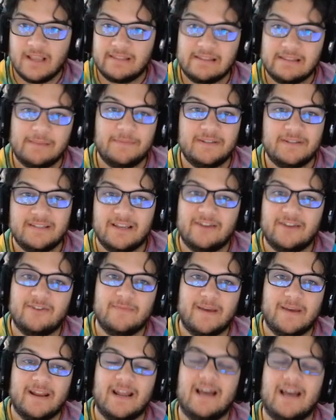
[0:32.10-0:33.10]
And let me tell you,
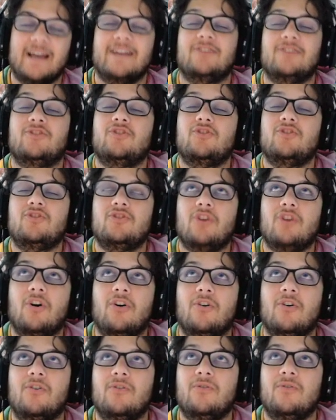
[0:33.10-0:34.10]
man, I had
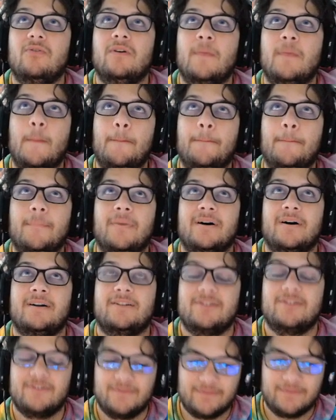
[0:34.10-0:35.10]
so
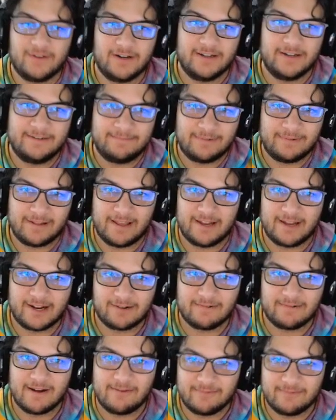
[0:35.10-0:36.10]
much fun playing
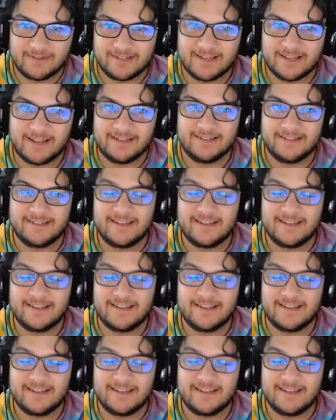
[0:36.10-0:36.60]
around with Zetton.